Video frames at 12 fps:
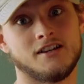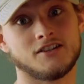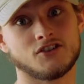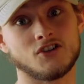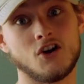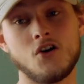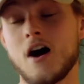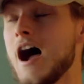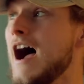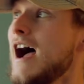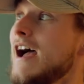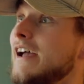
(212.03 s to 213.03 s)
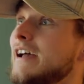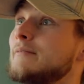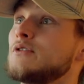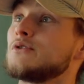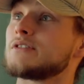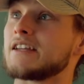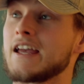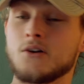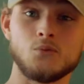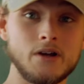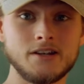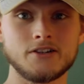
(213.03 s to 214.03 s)
So I am using a
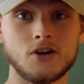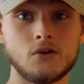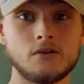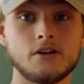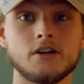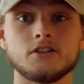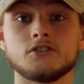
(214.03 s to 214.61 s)
window